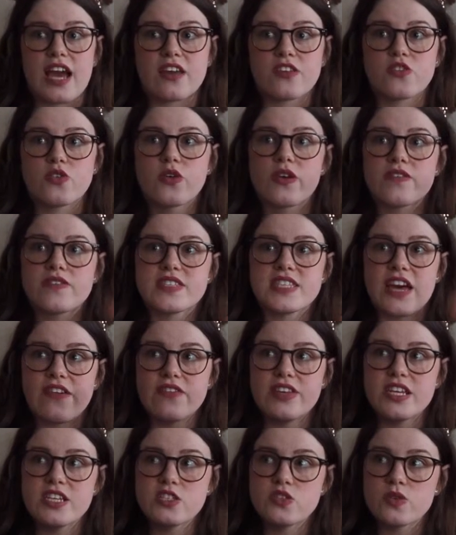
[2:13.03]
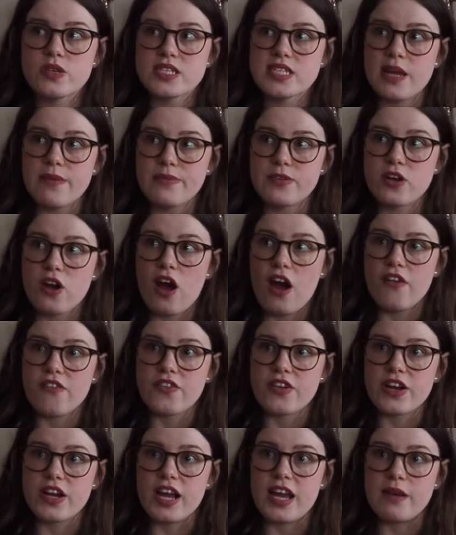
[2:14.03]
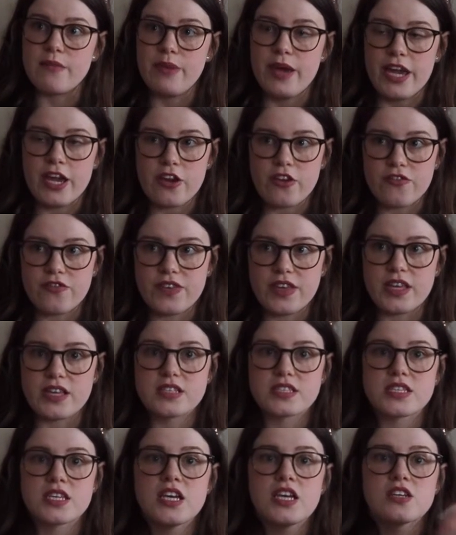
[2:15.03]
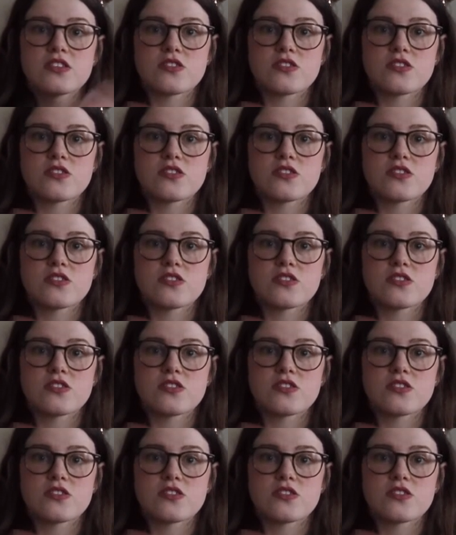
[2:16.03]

so you have 7 days to accept your offer and pay your fees.